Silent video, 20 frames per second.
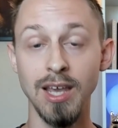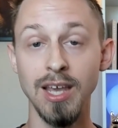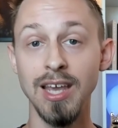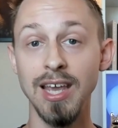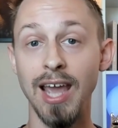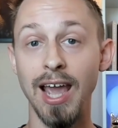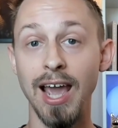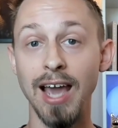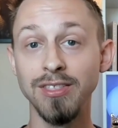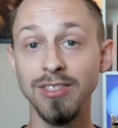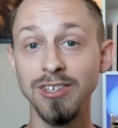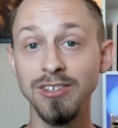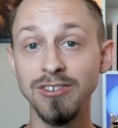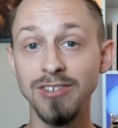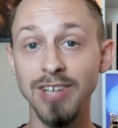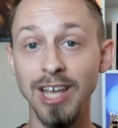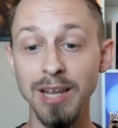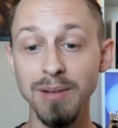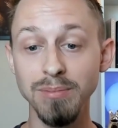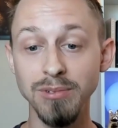At the
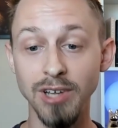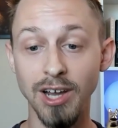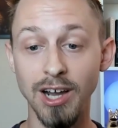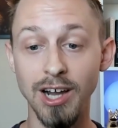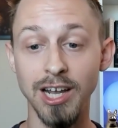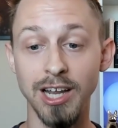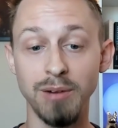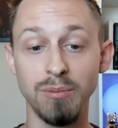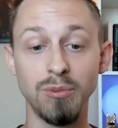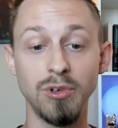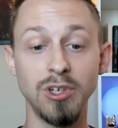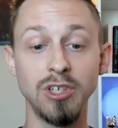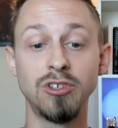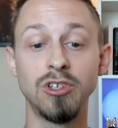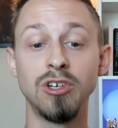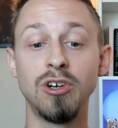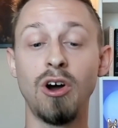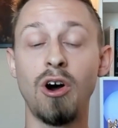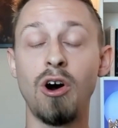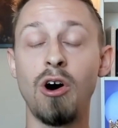same time, we
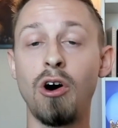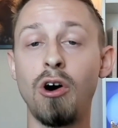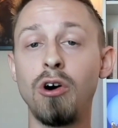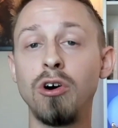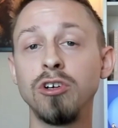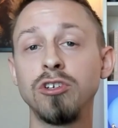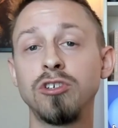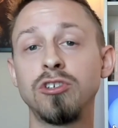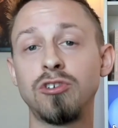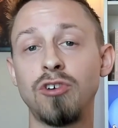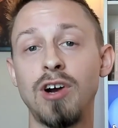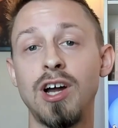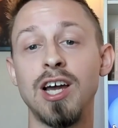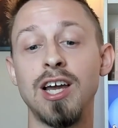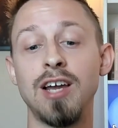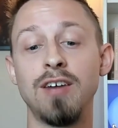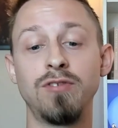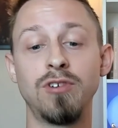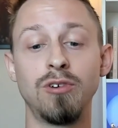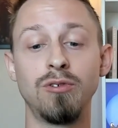should all
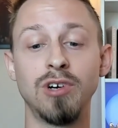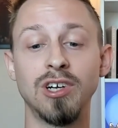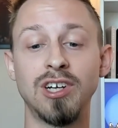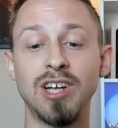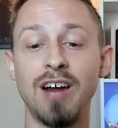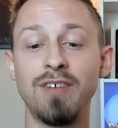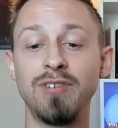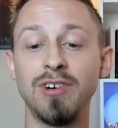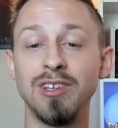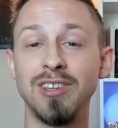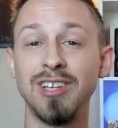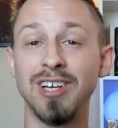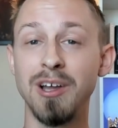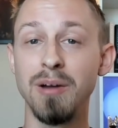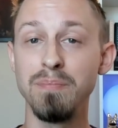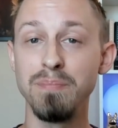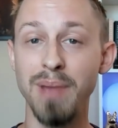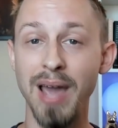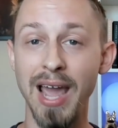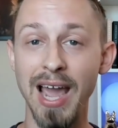strive to recover the
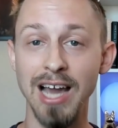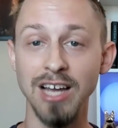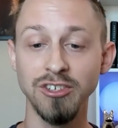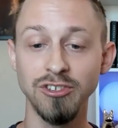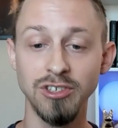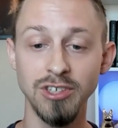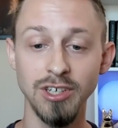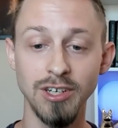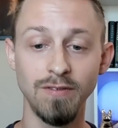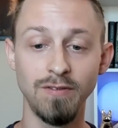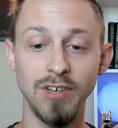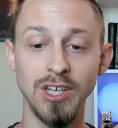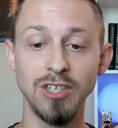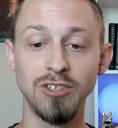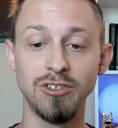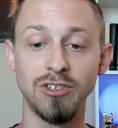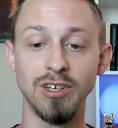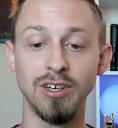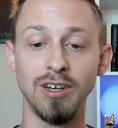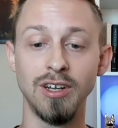compassionate
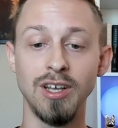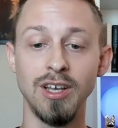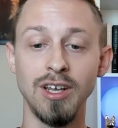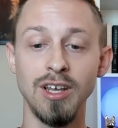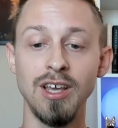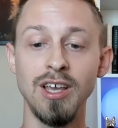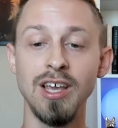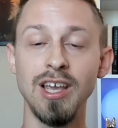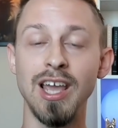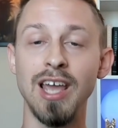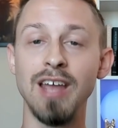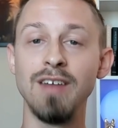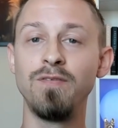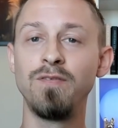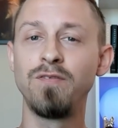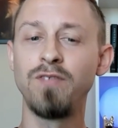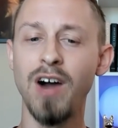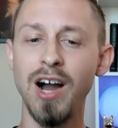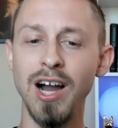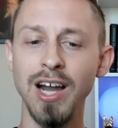vision and
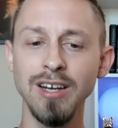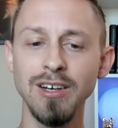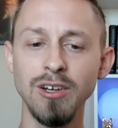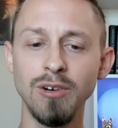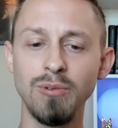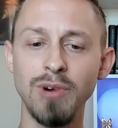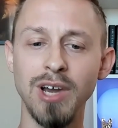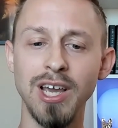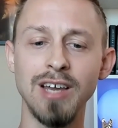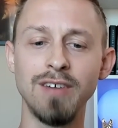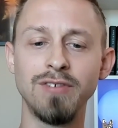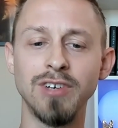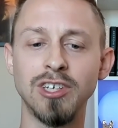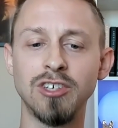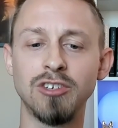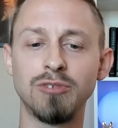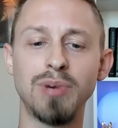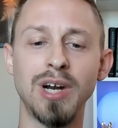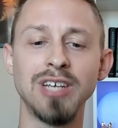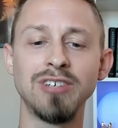find a way of
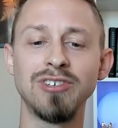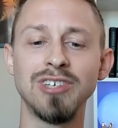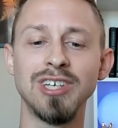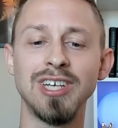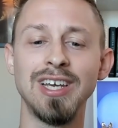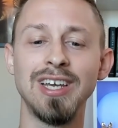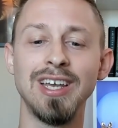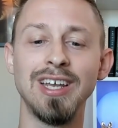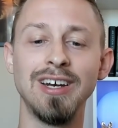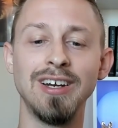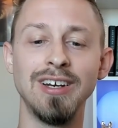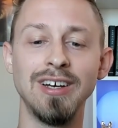expressing it in an